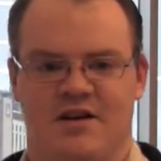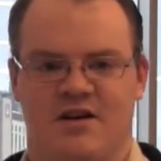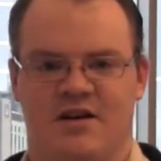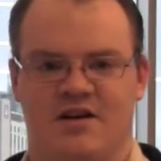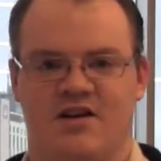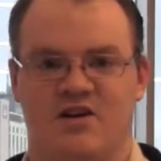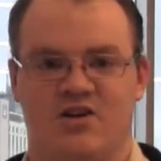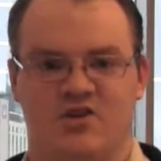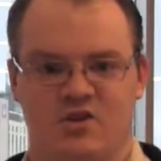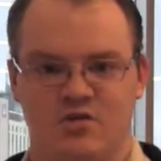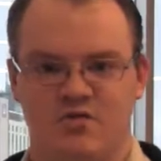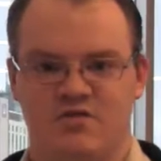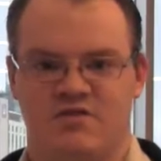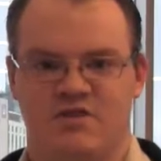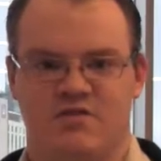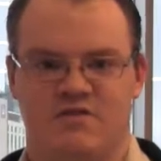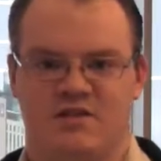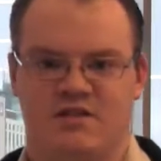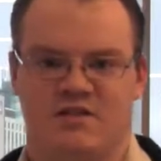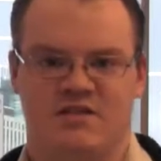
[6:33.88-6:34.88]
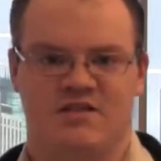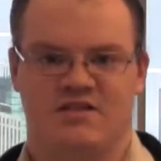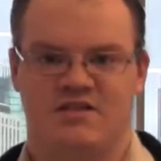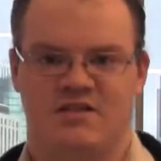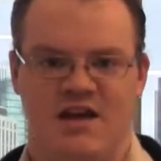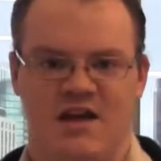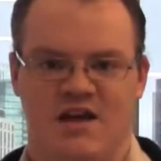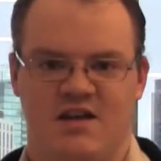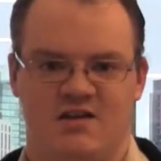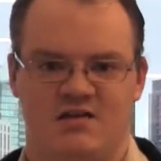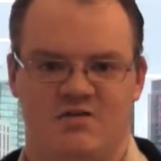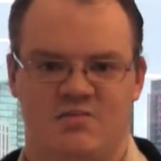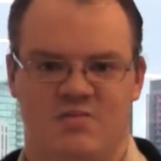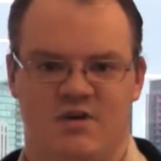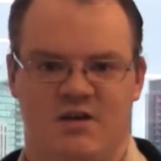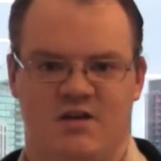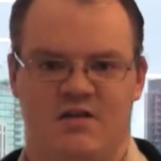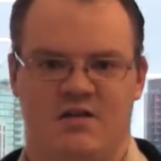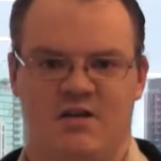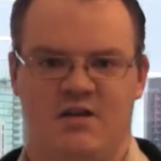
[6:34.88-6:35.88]
conclusive at this stage,
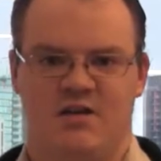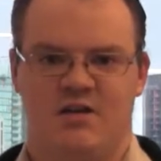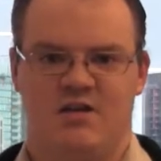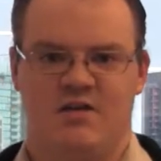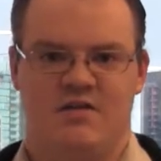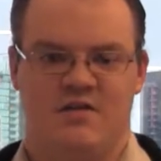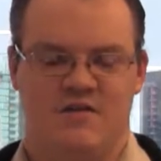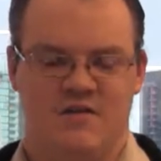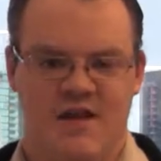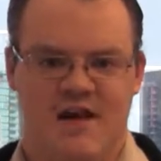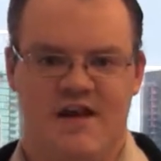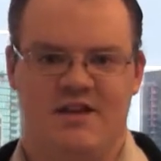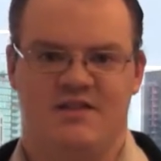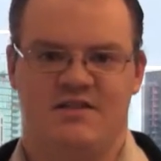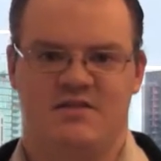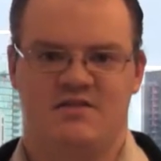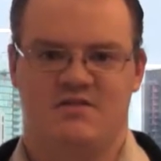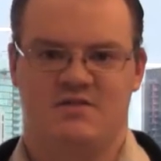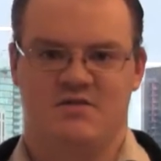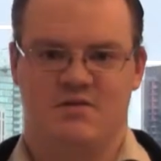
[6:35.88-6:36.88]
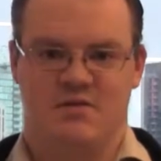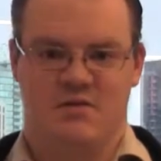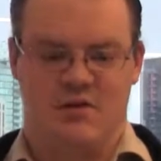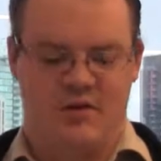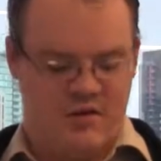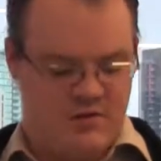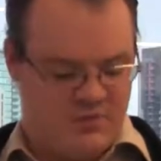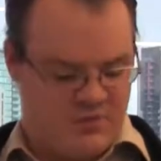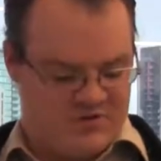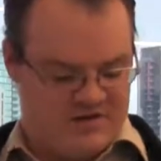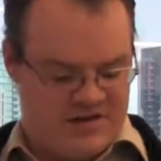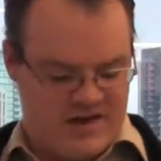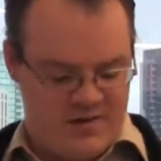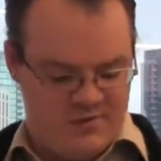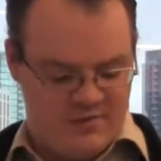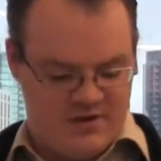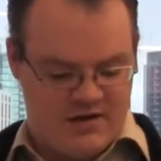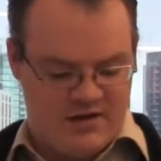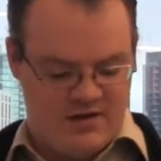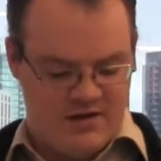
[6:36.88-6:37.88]
but that is what's
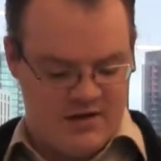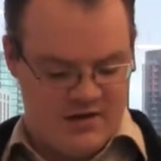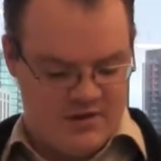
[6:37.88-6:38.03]
happening.